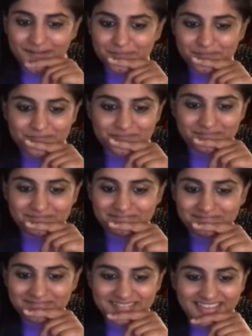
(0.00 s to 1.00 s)

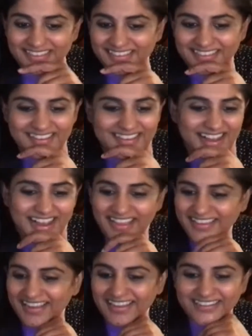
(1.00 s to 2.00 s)

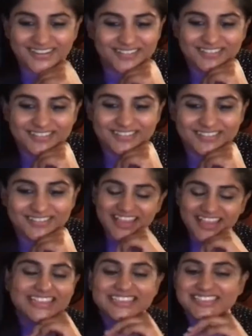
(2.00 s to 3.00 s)
I don't think
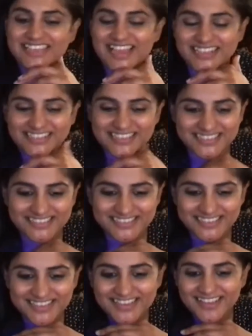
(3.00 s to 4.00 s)
I have any
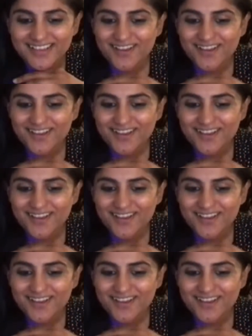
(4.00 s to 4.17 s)
sense